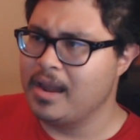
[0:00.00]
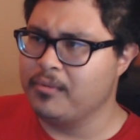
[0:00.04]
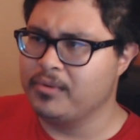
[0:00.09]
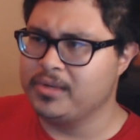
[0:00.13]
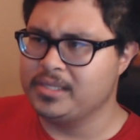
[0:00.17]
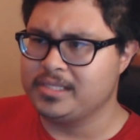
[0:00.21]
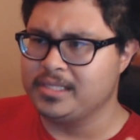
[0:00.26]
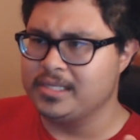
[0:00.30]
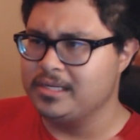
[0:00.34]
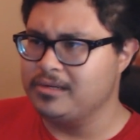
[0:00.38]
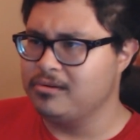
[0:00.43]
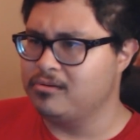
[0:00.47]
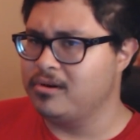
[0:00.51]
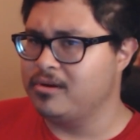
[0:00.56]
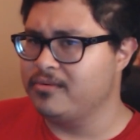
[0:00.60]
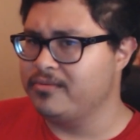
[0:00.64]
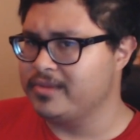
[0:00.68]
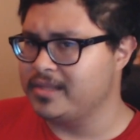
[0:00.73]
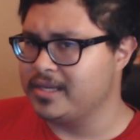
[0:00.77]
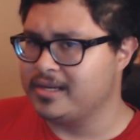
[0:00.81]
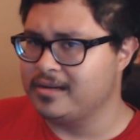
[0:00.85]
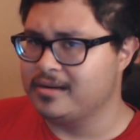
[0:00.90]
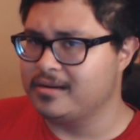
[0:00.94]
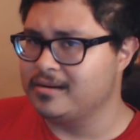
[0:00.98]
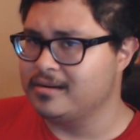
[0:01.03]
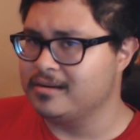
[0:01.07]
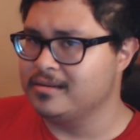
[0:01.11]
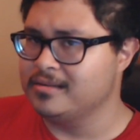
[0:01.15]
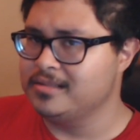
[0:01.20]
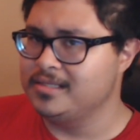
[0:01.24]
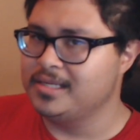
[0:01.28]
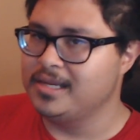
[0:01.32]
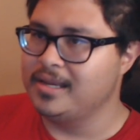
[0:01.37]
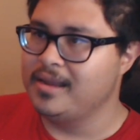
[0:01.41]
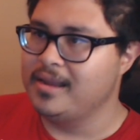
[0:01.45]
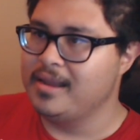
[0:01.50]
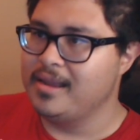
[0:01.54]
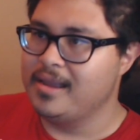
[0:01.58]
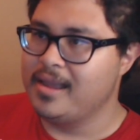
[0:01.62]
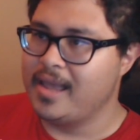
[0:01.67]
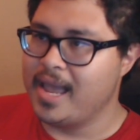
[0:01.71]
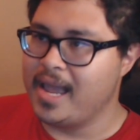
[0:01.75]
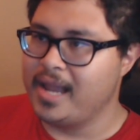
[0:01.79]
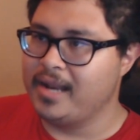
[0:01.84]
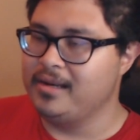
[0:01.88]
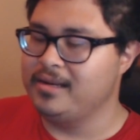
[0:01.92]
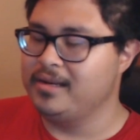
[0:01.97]
and we're just going to go over the cards
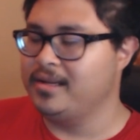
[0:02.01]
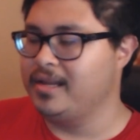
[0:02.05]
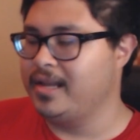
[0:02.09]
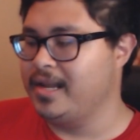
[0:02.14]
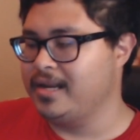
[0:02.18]
and